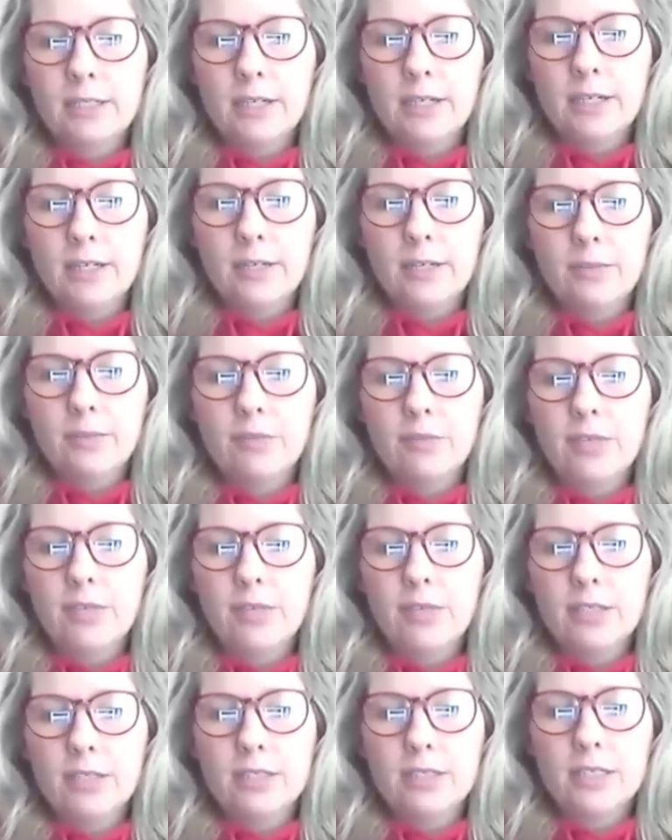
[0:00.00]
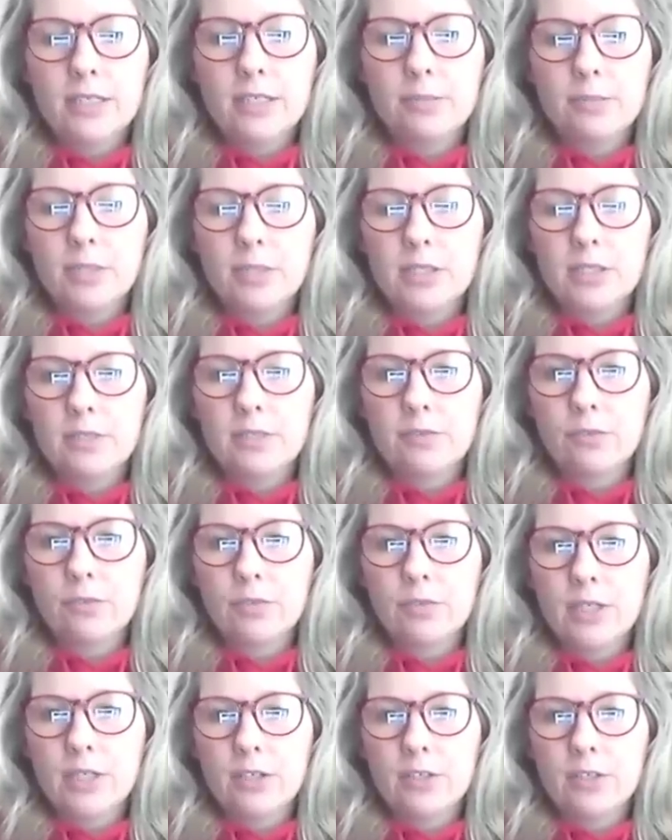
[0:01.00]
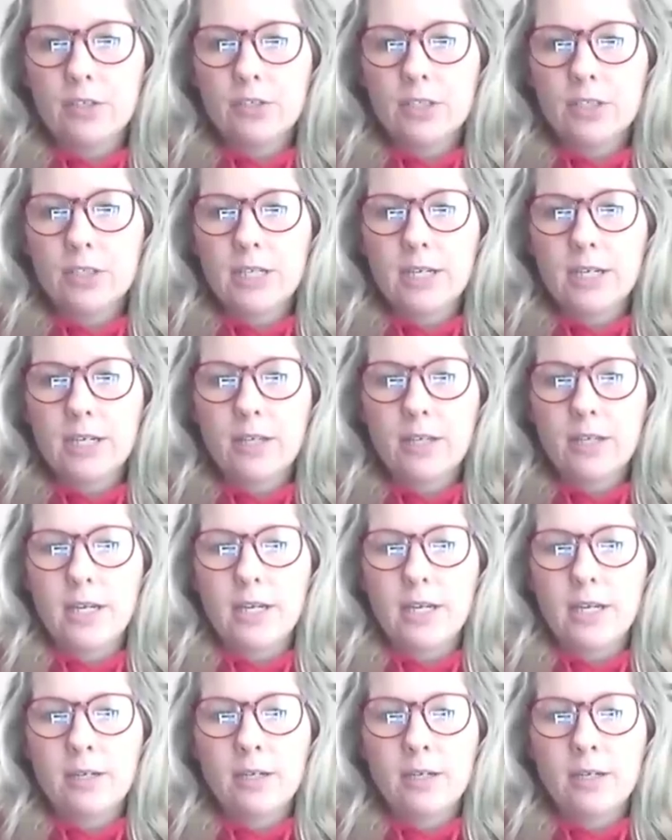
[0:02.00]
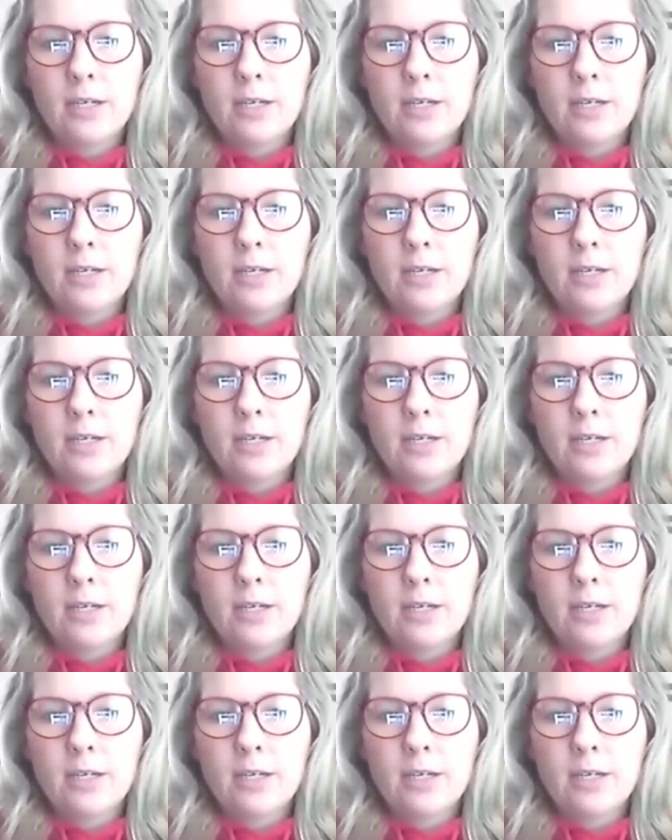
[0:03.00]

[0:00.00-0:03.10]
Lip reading: if they had 6 months of arrears and then